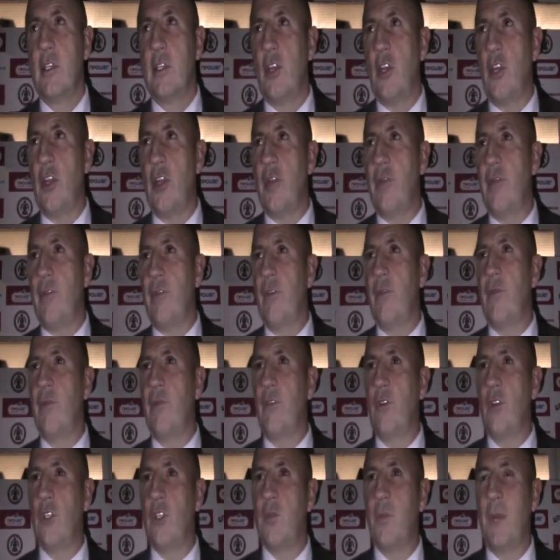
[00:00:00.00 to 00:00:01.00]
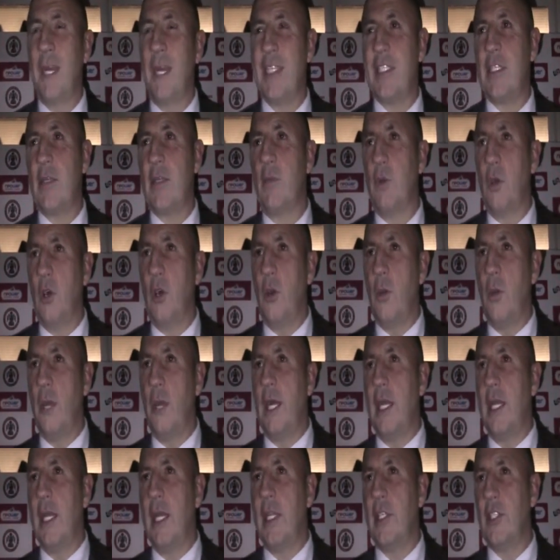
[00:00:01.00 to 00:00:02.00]
got on the front foot, passed the ball
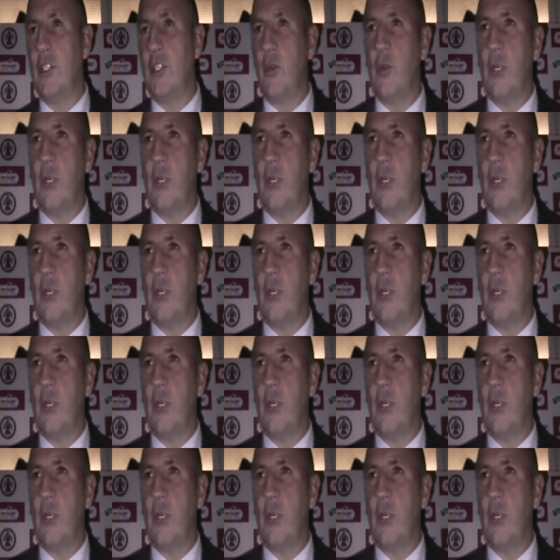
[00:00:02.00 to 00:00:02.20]
well,